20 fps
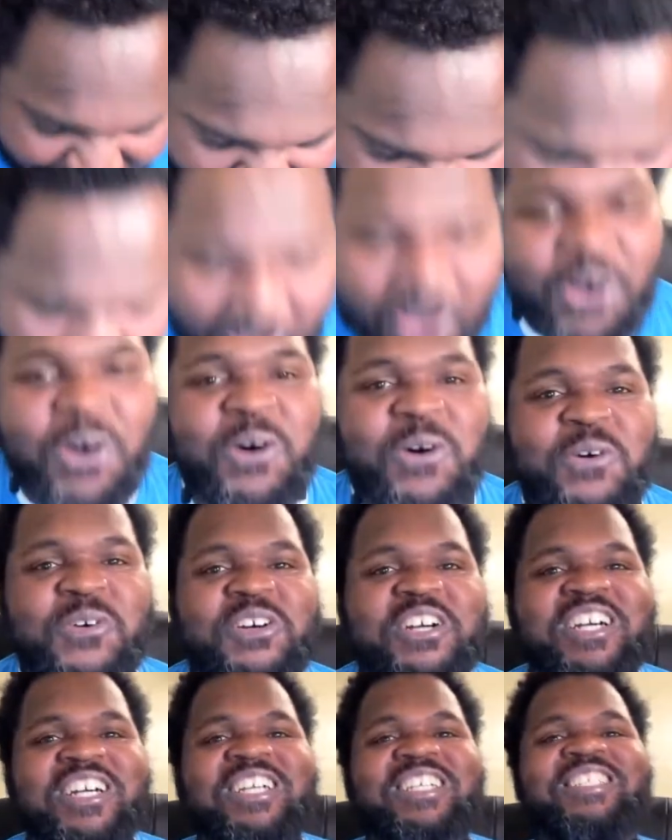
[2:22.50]

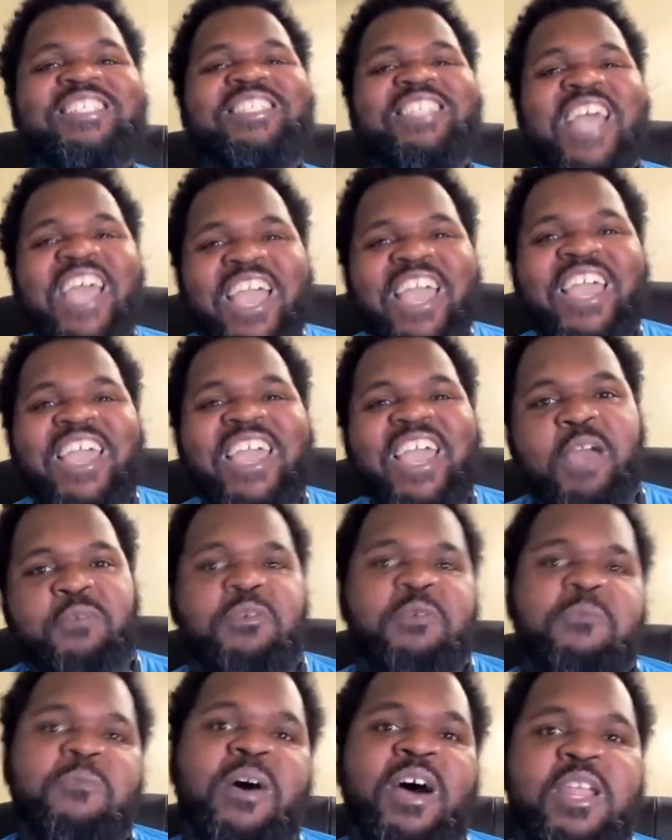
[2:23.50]
Hello, good day,
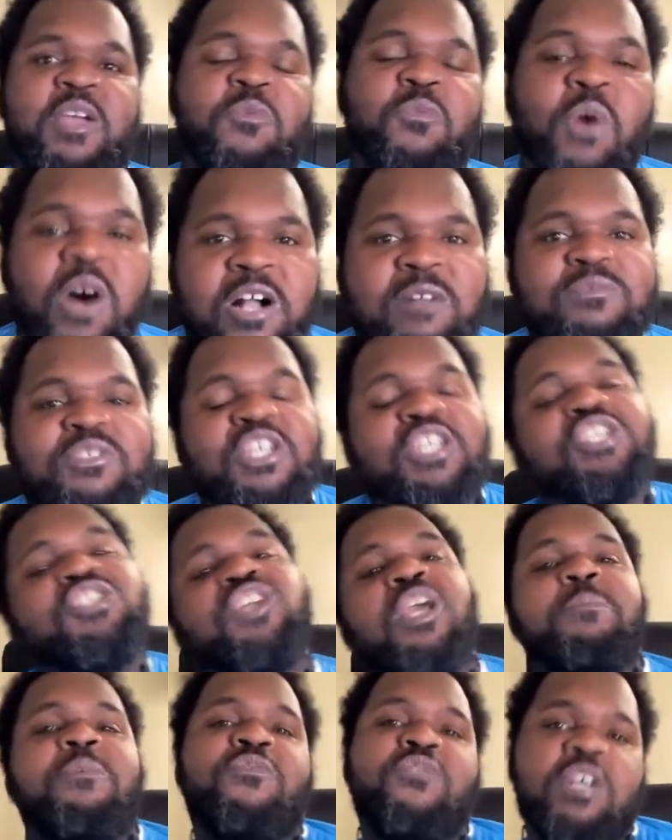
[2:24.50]
everybody. Welcome to
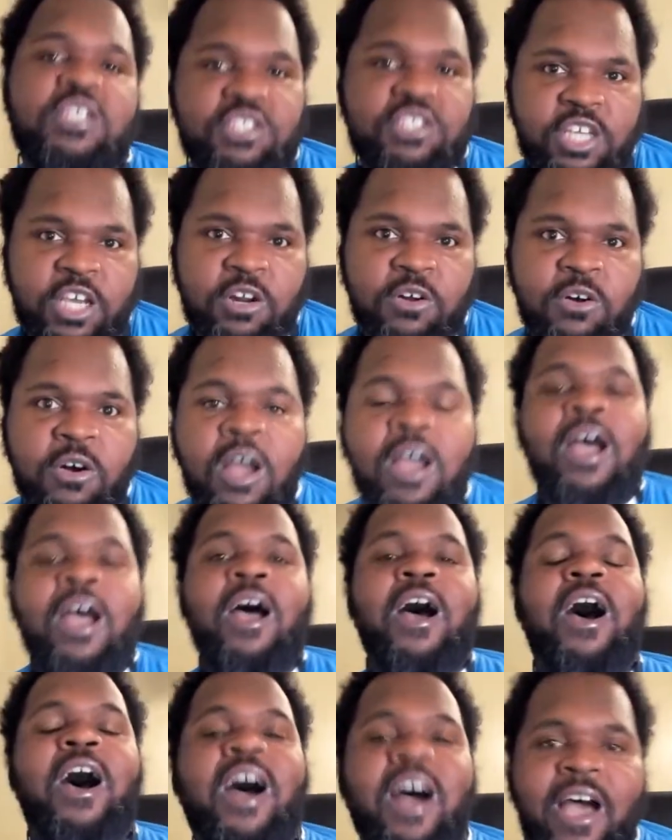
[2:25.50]
the Jaybefaunt channel.
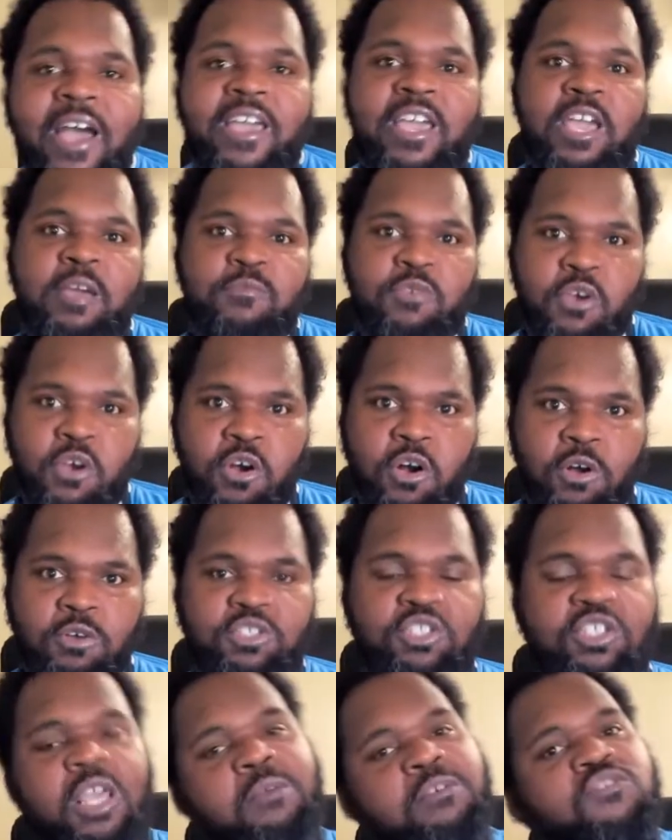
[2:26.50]
I am your host,
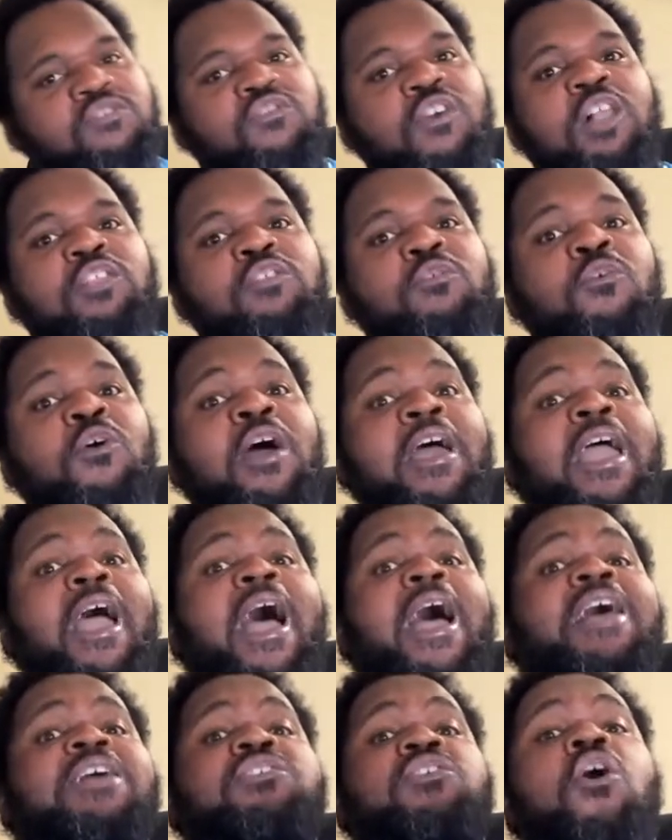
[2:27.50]
James
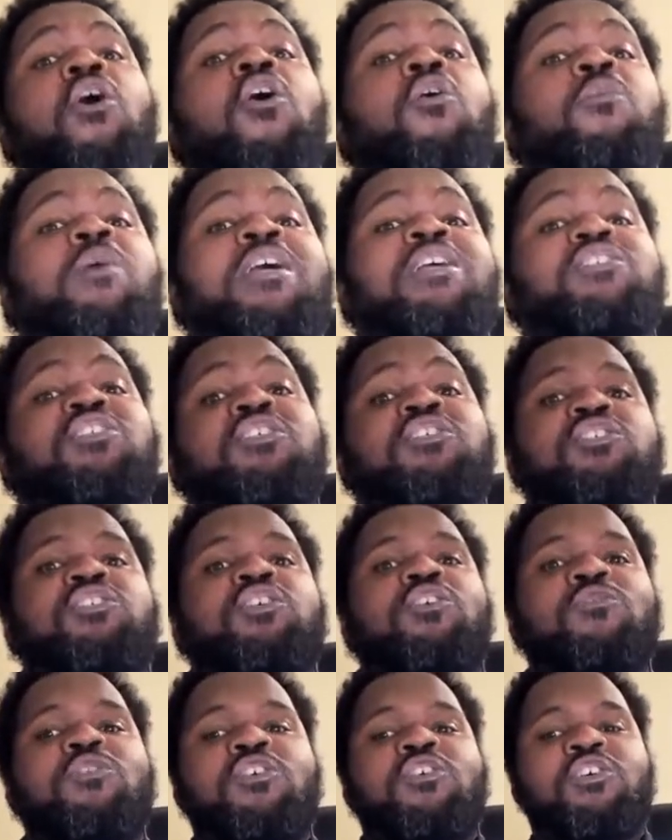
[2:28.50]
Fauntleroy. As always, it's
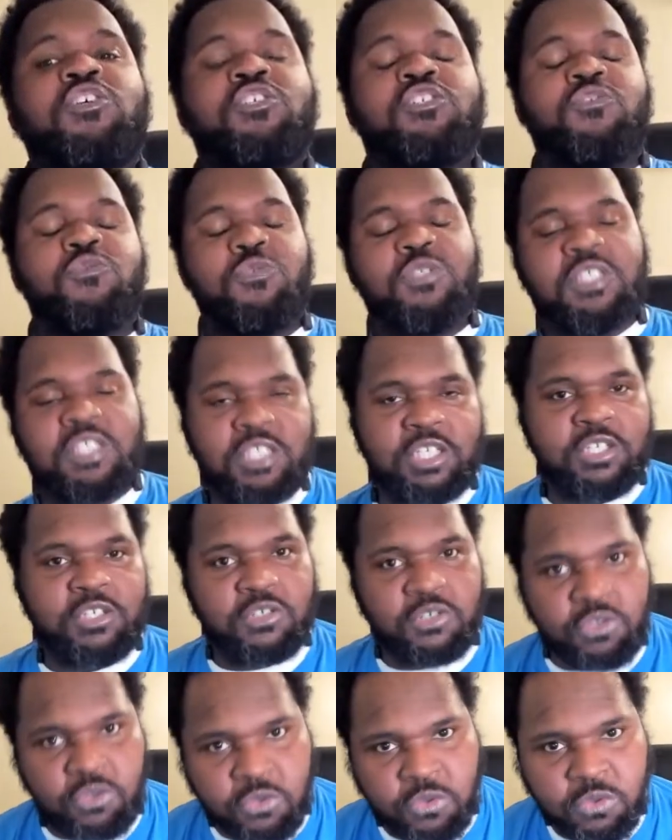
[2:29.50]
so good to see
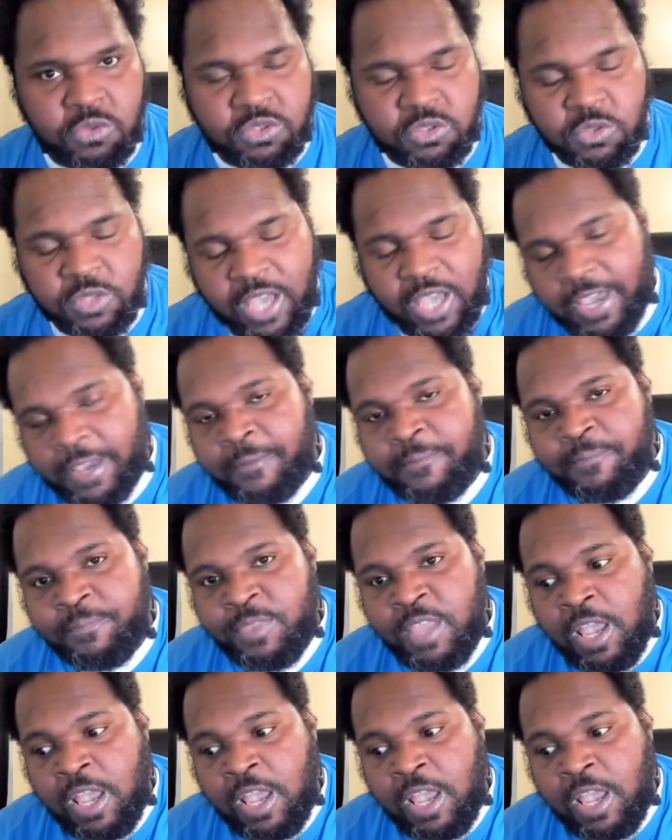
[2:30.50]
you today.